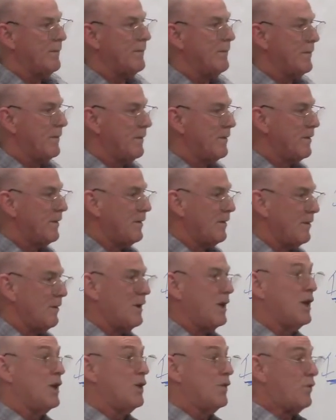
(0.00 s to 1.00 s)

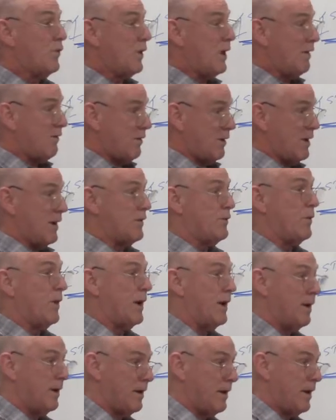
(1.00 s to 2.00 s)
Forever. He is forever. That's
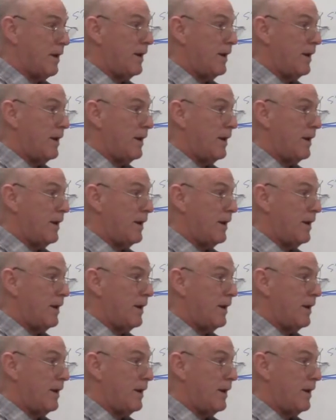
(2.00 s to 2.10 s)
right.